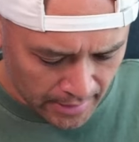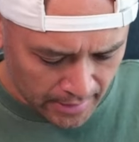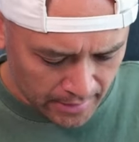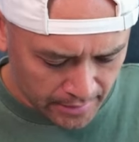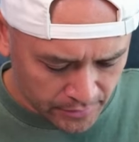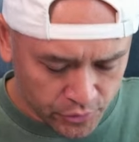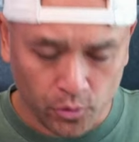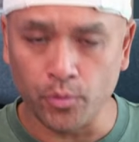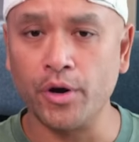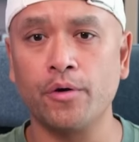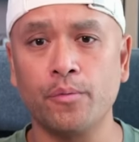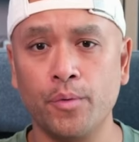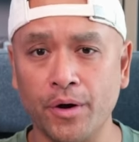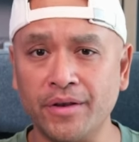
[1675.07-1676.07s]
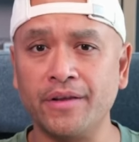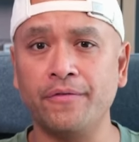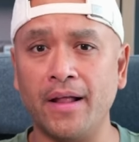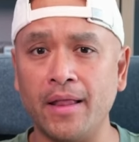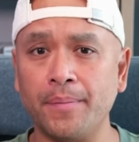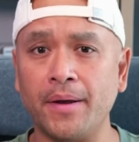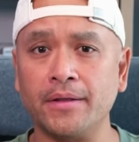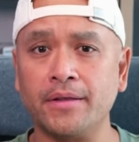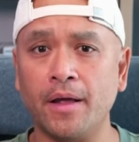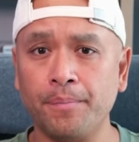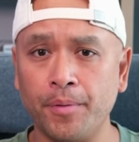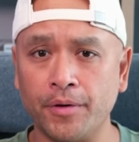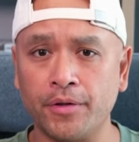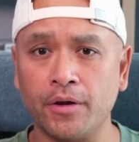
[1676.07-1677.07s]
so we're developing
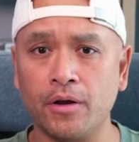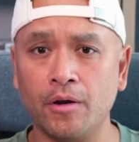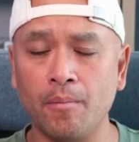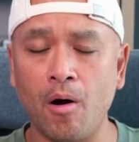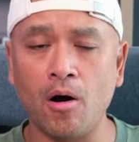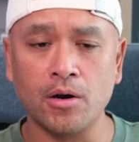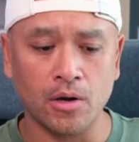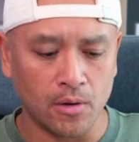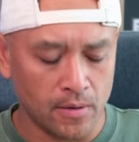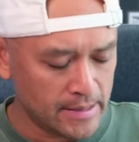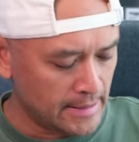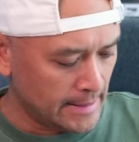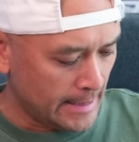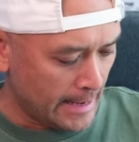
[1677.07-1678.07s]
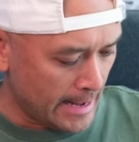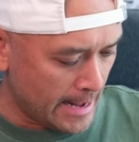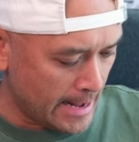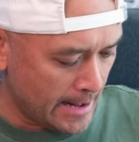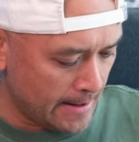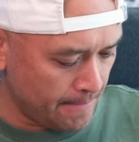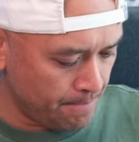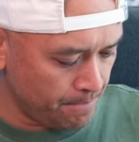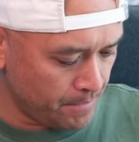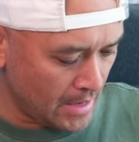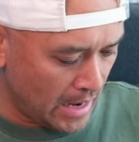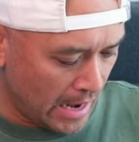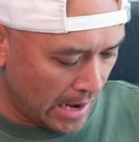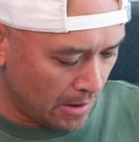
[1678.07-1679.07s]
that particular model.
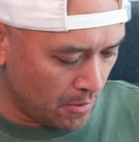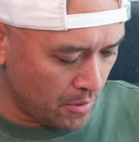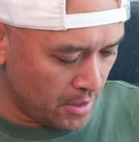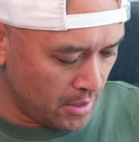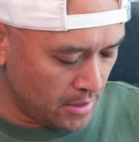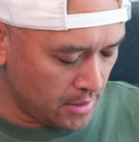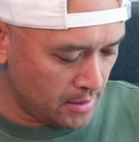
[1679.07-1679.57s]
Our